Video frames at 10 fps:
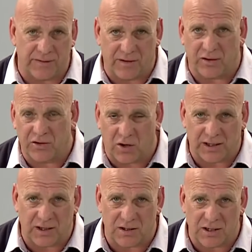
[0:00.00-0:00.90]
If you've got
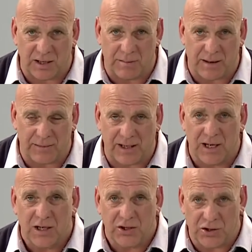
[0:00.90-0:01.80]
diagnosed sleep apnea,
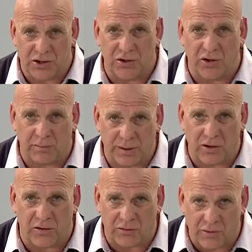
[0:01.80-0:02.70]
you should not be
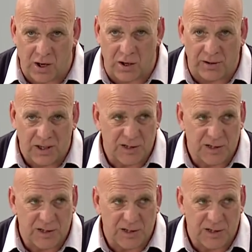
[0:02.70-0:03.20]
on the road,